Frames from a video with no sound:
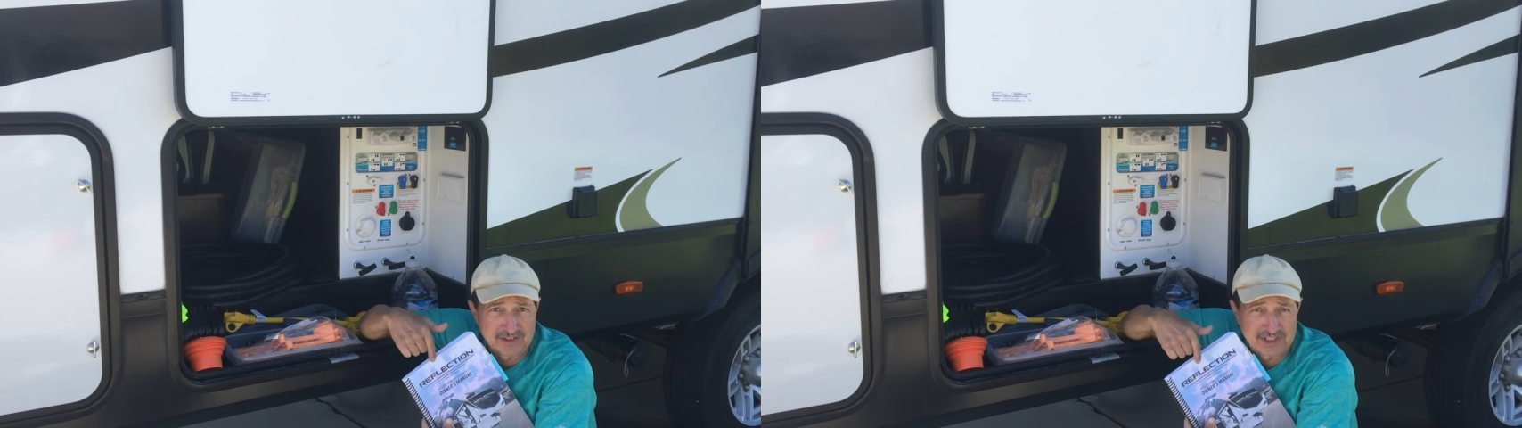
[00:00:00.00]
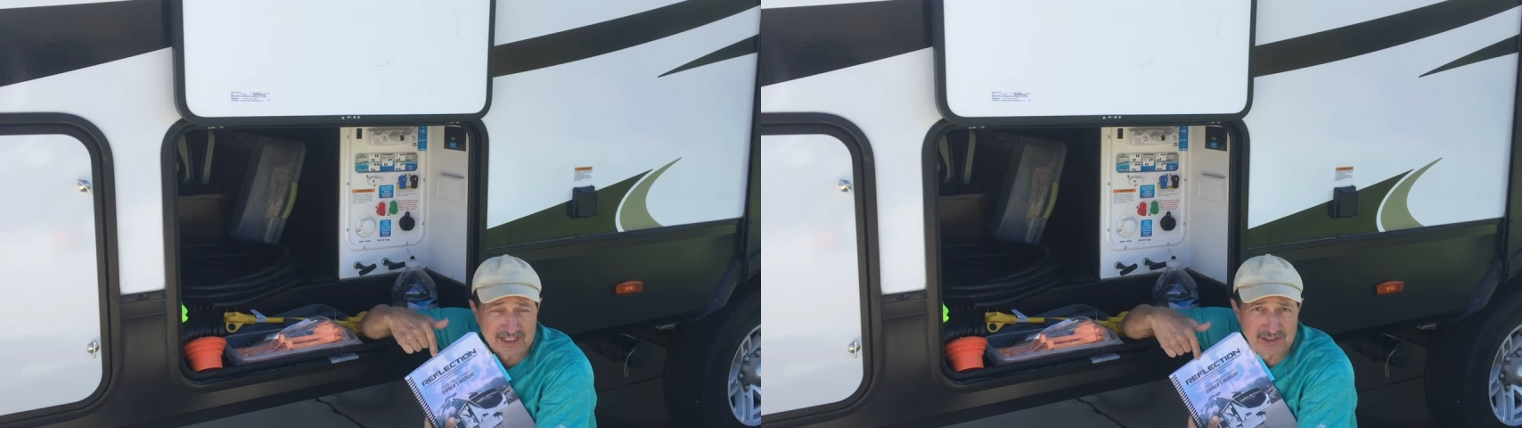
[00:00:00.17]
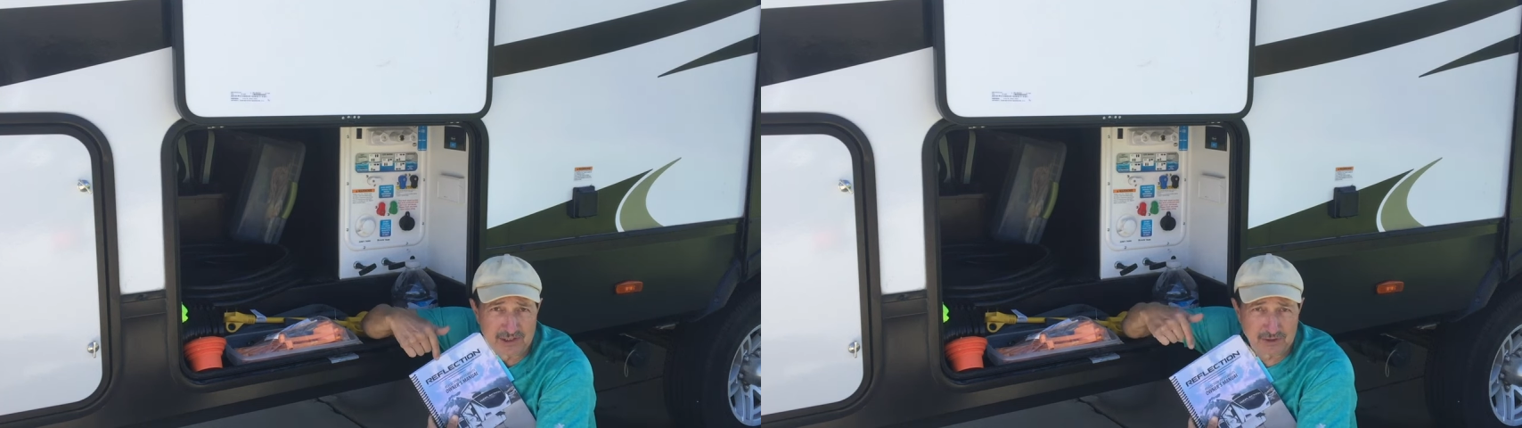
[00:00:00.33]

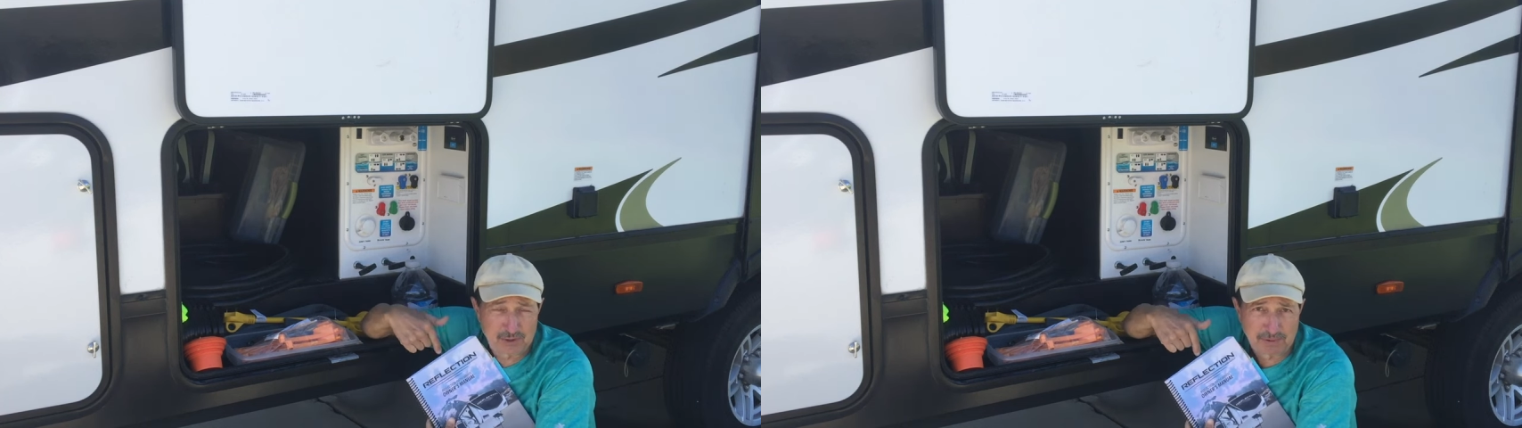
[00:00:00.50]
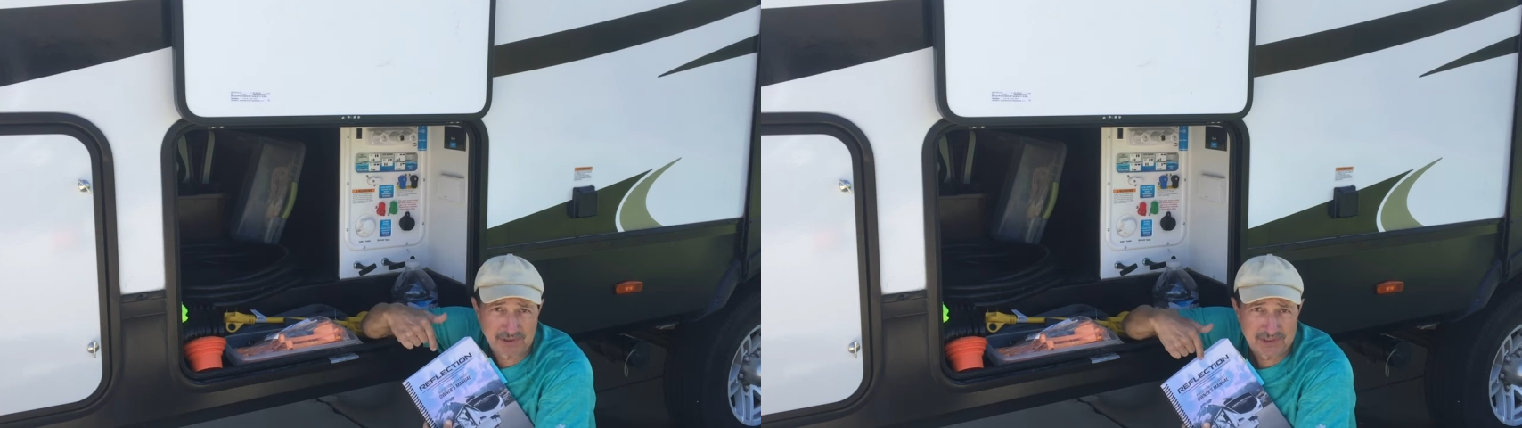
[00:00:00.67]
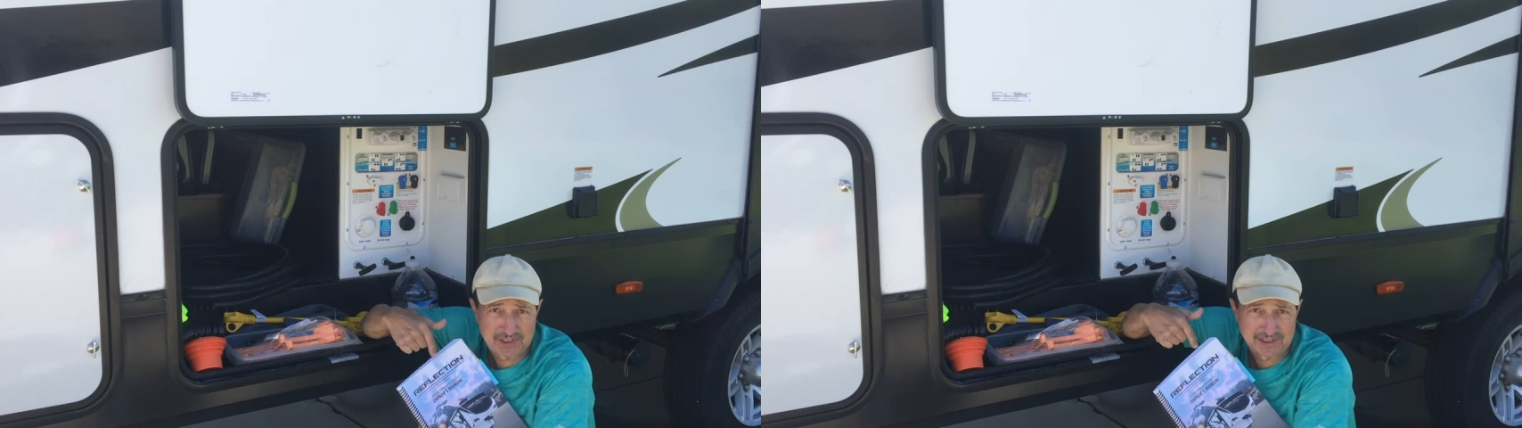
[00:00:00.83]
said you're
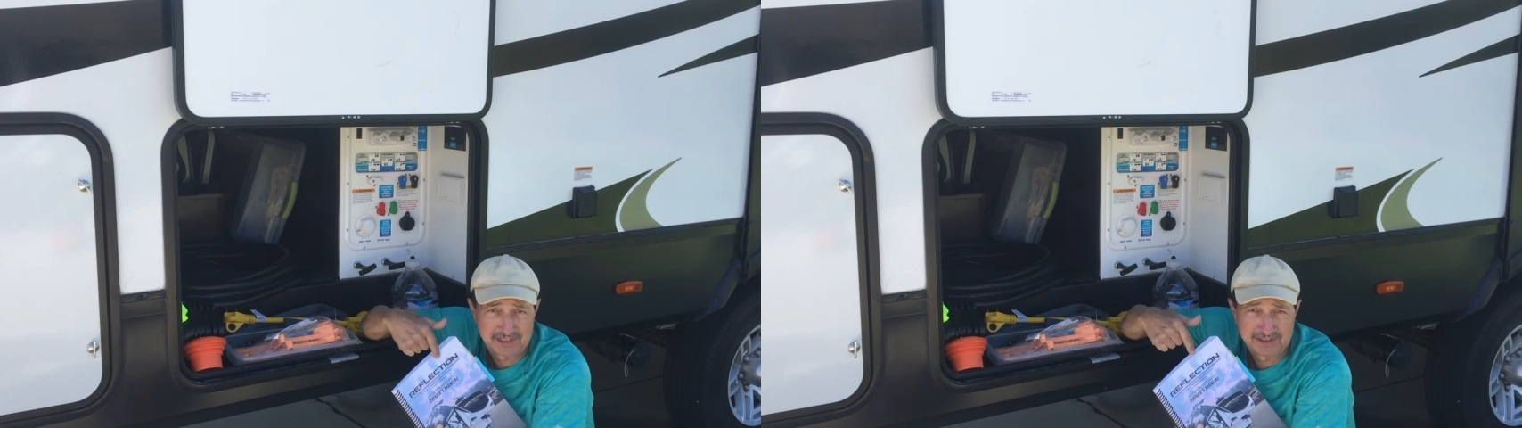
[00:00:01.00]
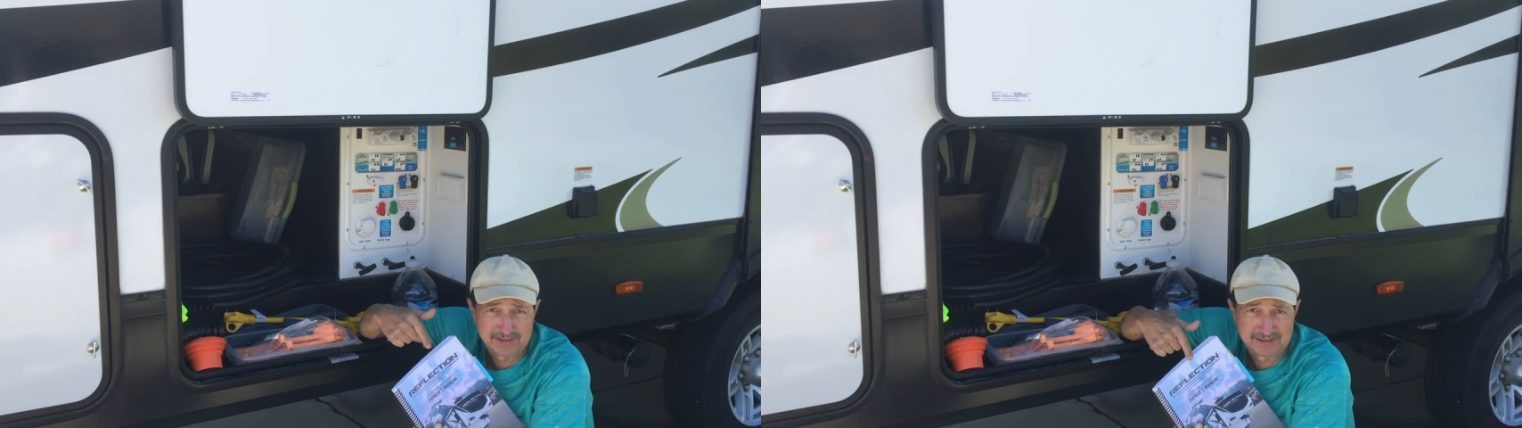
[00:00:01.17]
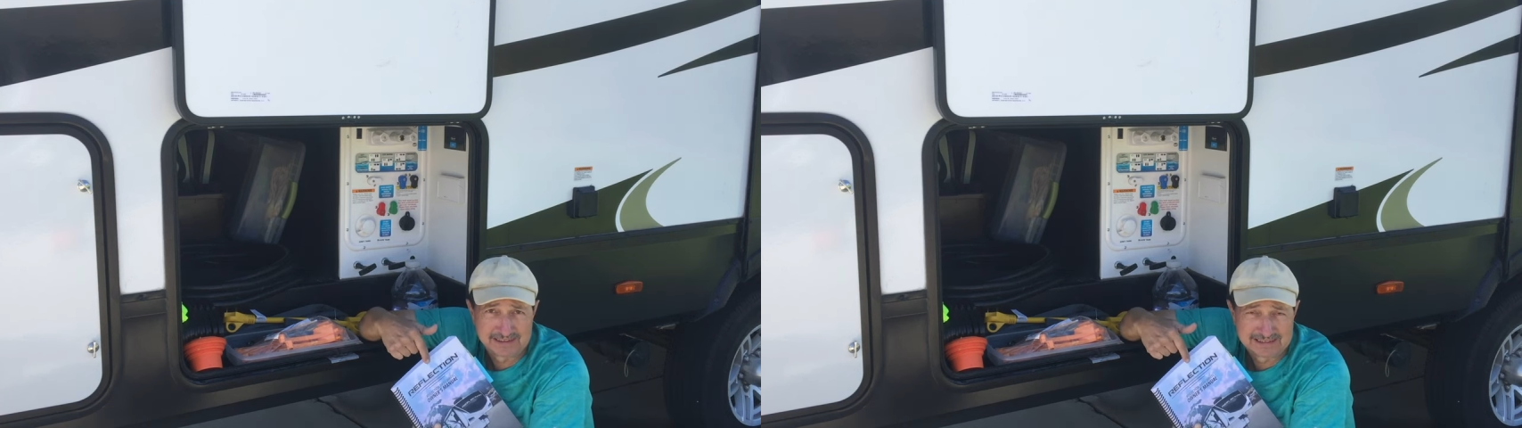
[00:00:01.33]
supposed to
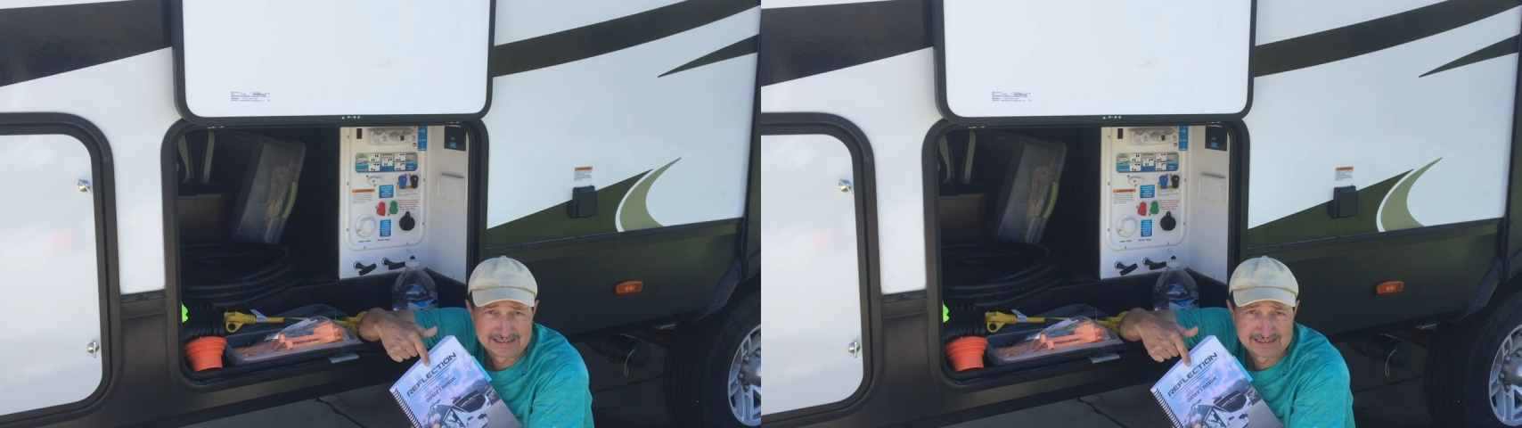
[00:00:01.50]
do,